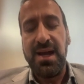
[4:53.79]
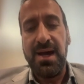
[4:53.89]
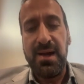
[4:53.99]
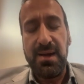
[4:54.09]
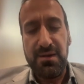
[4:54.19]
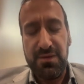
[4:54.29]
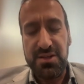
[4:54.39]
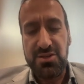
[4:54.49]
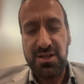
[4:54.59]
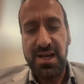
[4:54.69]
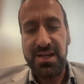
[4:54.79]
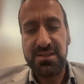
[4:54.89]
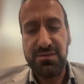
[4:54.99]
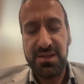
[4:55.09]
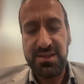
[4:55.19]
eventually
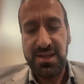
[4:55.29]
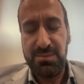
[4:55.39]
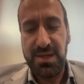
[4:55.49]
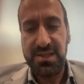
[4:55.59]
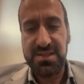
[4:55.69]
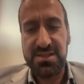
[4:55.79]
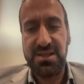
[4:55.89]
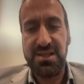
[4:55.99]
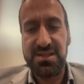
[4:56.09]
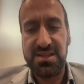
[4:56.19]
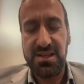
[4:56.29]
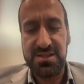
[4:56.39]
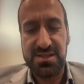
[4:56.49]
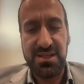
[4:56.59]
activate the hepatic stellate cells,